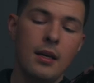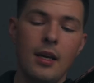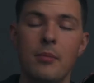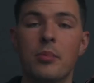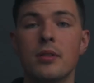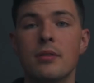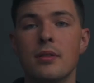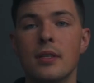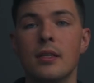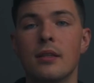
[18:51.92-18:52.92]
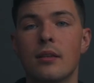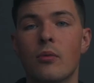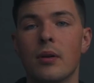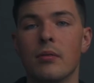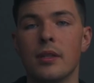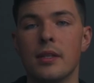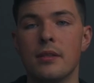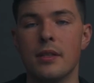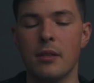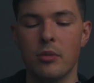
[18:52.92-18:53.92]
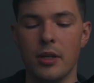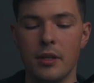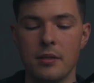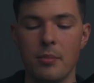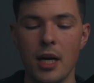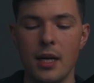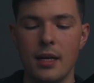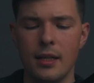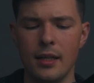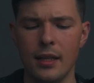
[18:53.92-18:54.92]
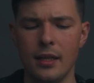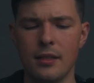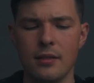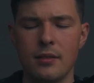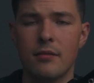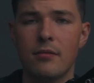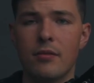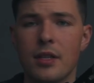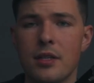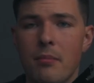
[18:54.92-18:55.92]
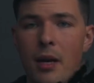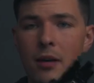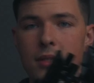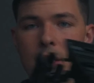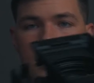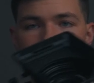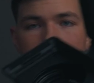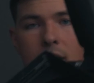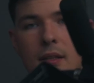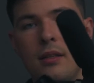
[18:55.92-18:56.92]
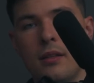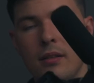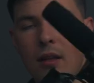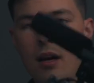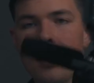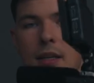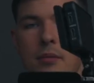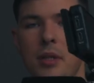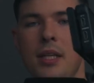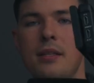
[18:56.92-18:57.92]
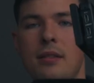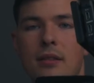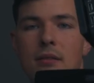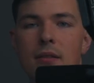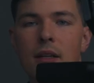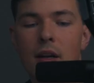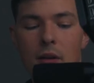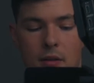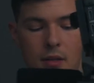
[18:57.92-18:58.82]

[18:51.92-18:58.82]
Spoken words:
It puts the quick release in a pretty good spot, and then I just friction mount it or lock it in place, and there you go.